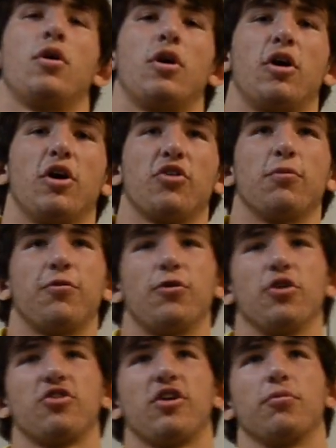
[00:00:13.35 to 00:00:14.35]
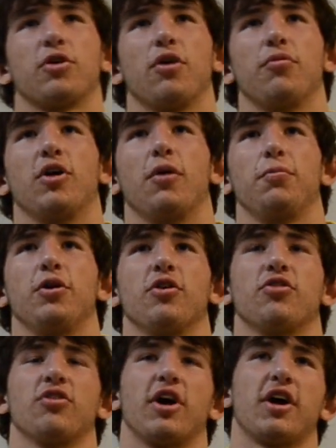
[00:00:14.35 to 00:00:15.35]
It's my first time coming up here,
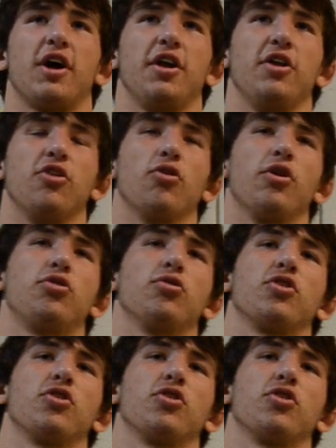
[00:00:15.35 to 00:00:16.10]
so I kind of didn't know what to